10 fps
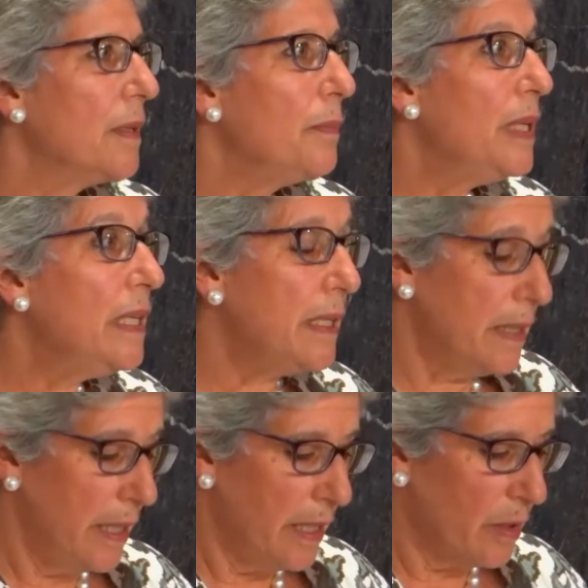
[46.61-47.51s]
Being
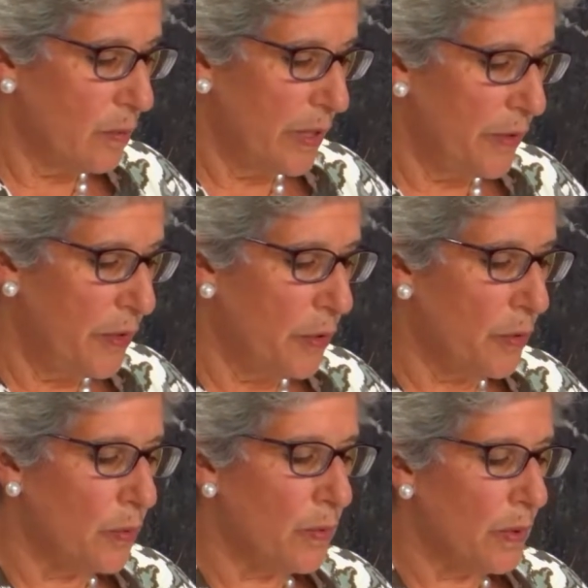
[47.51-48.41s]
here with
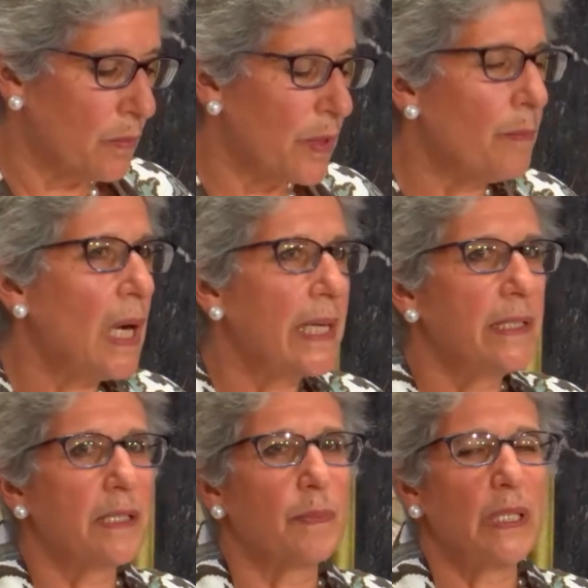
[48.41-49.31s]
you
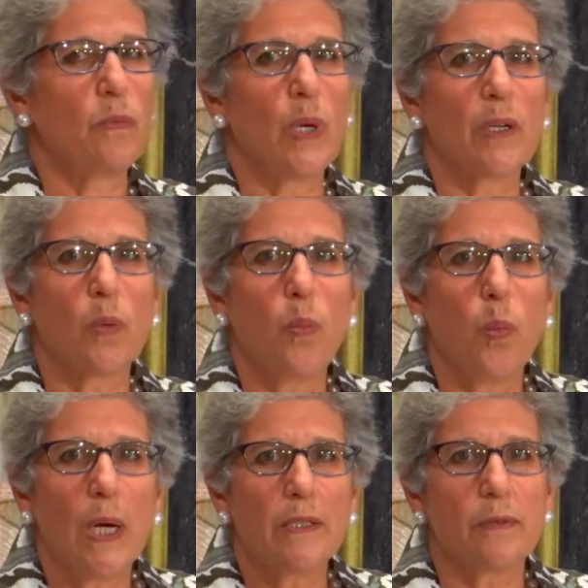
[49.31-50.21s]
reminds me what a
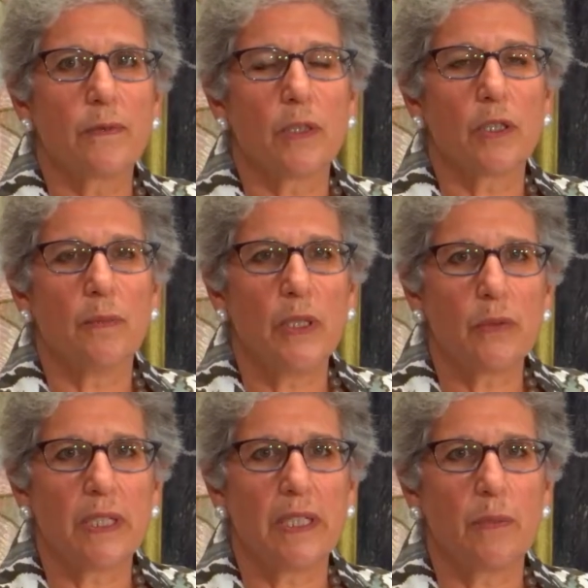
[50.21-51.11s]
wonderful
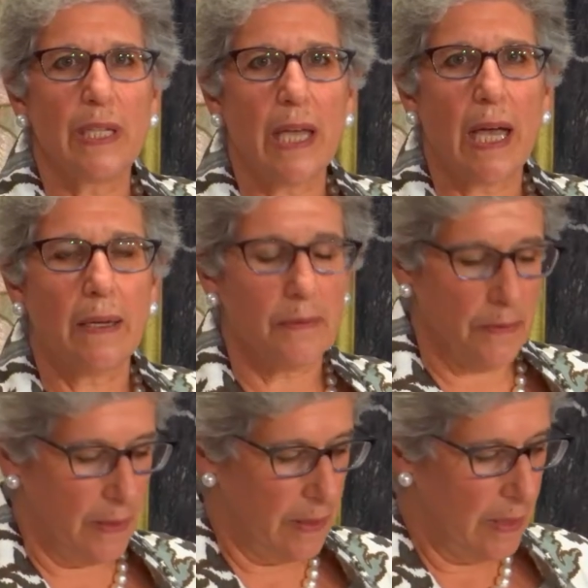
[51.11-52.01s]
community we have.